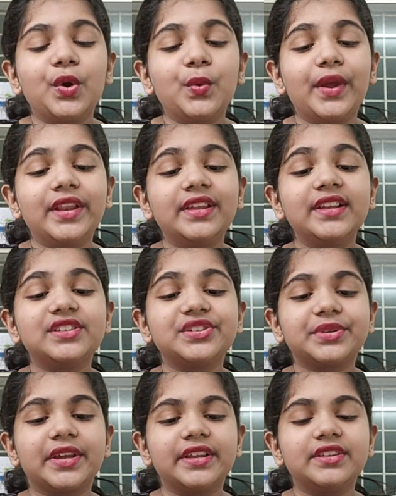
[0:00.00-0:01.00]
When he
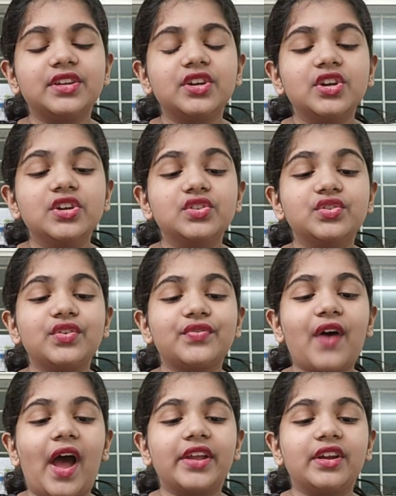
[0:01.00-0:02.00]
took it to the
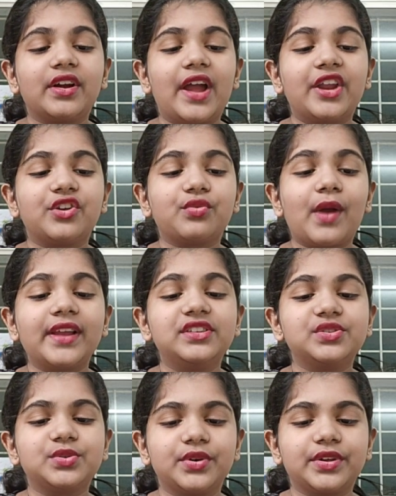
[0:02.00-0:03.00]
fire and tried
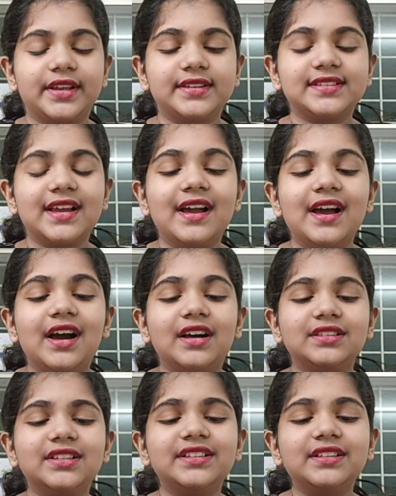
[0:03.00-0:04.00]
to cook it,
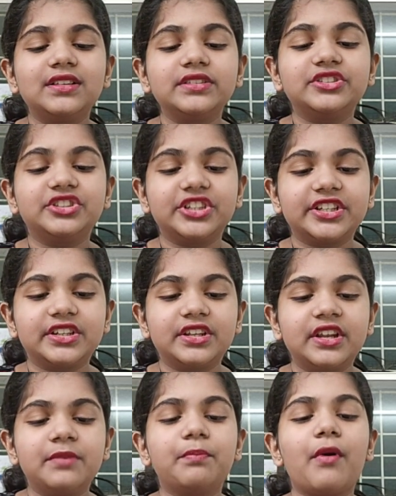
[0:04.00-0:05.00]
a little
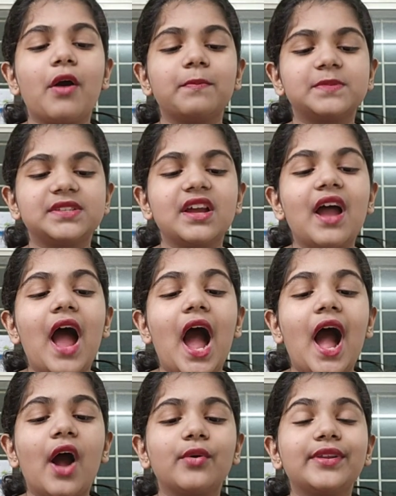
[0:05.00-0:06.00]
chicken popped
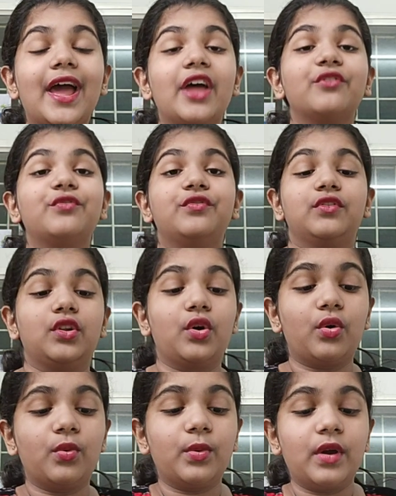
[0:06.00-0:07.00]
out and
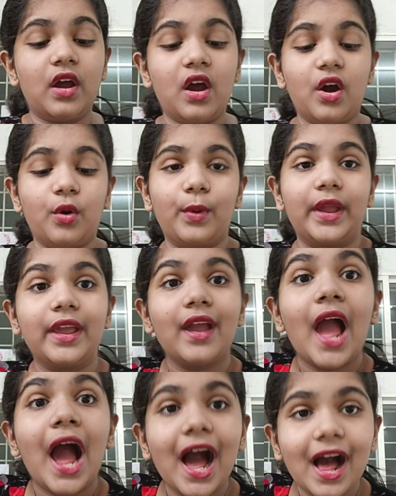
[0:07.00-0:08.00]
flew away.
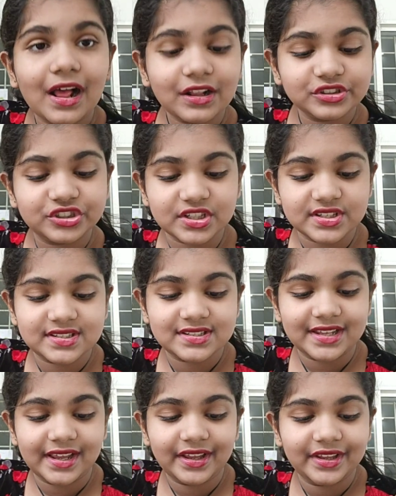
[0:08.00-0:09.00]
"I'll just
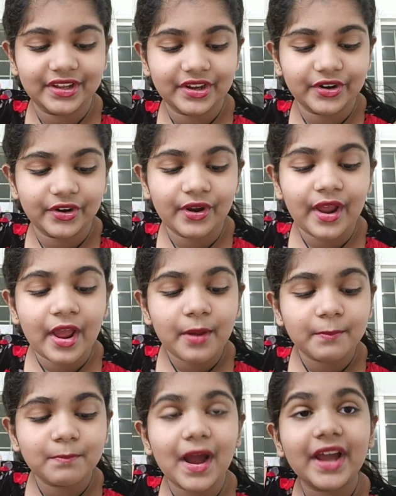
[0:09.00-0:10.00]
stay here
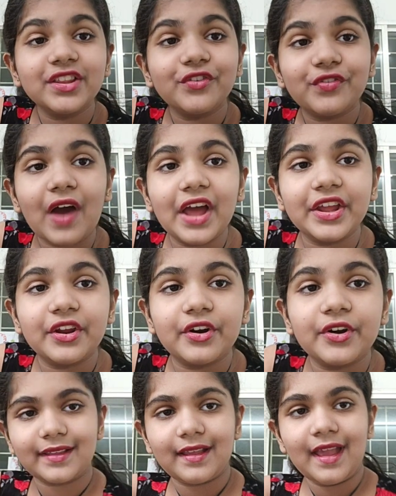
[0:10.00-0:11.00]
by the
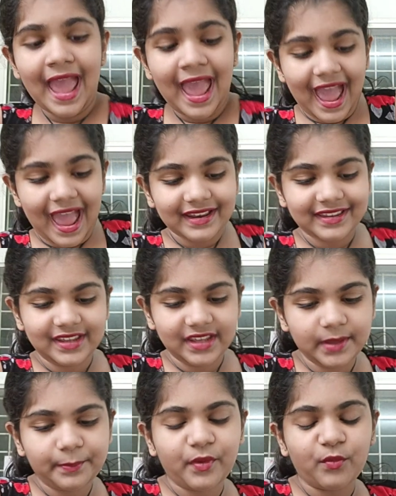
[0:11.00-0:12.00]
fire and
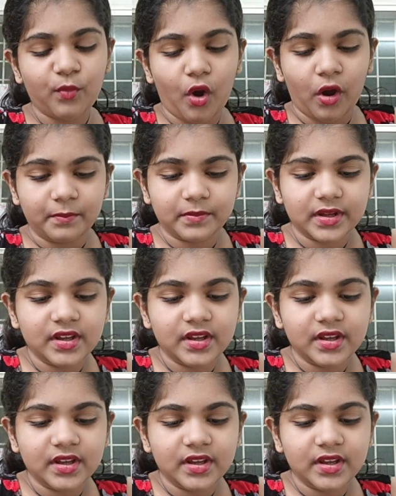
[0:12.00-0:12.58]
keep warm,"